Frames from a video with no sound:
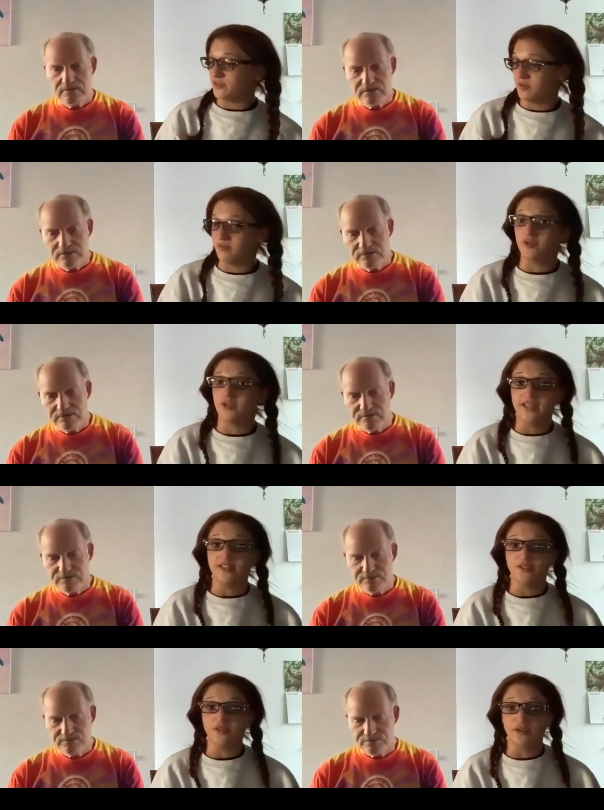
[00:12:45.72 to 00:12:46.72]
Speaker 1: which we will get
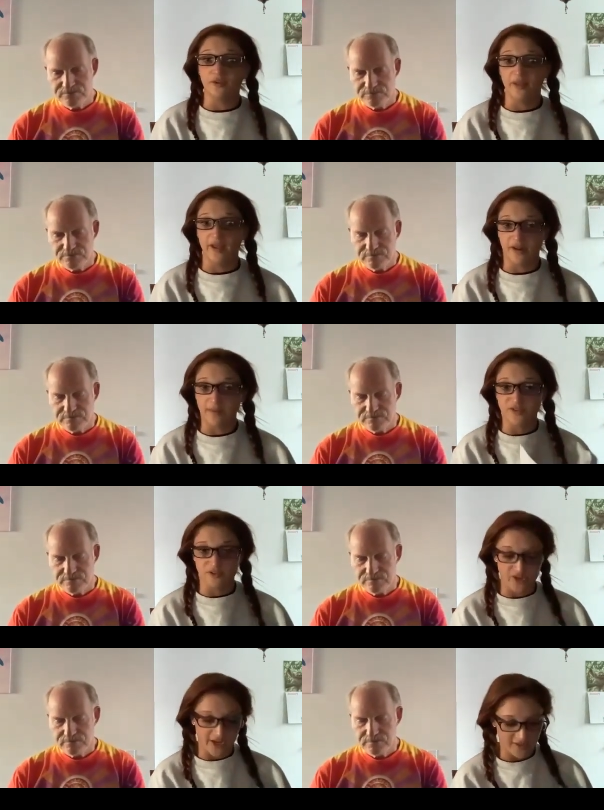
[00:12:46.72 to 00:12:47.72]
into a little later. I'm
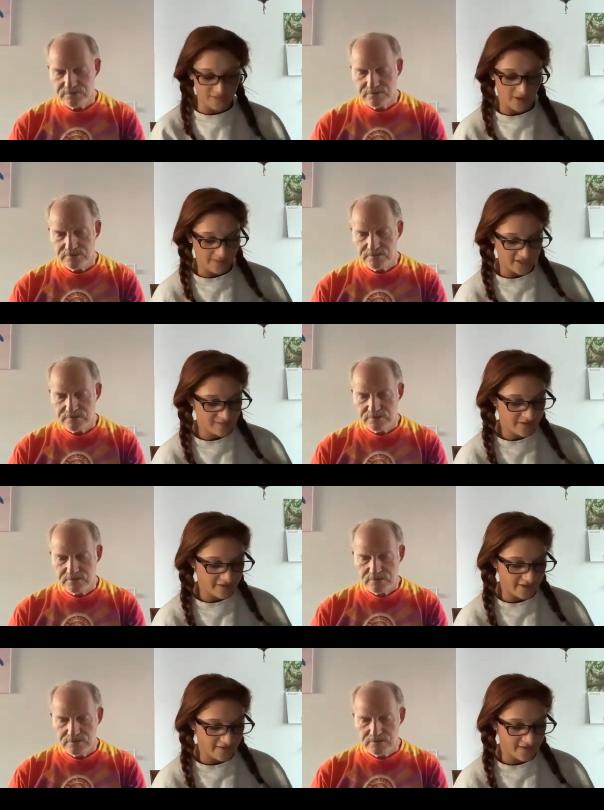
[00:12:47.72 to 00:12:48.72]
sure Jay has probably
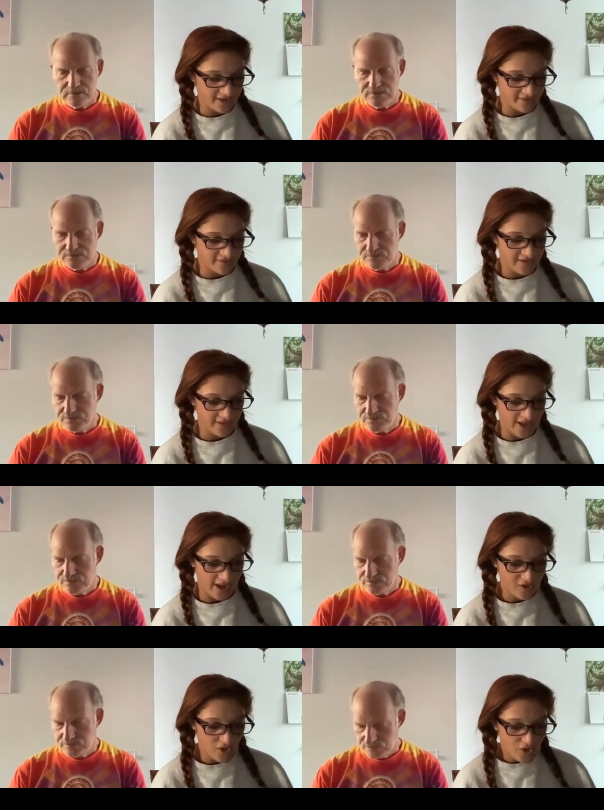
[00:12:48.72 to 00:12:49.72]
experienced that and seen
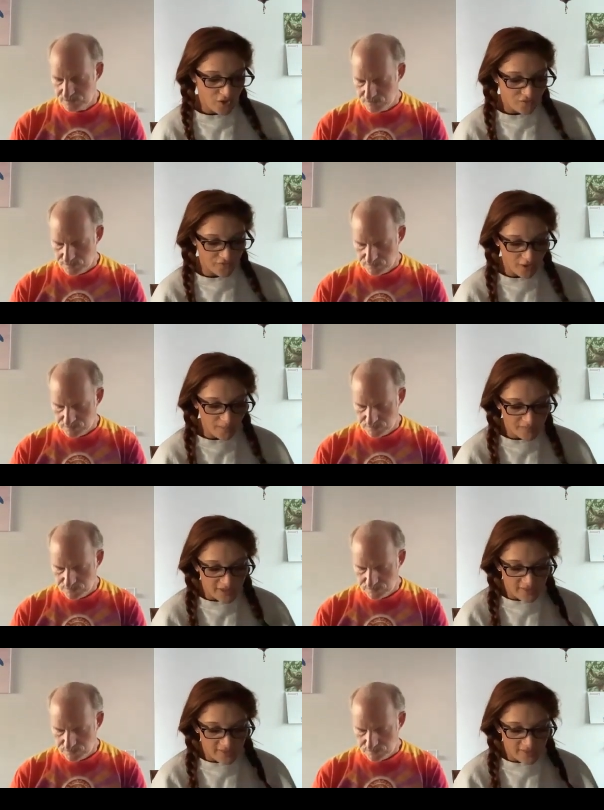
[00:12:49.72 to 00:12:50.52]
that. So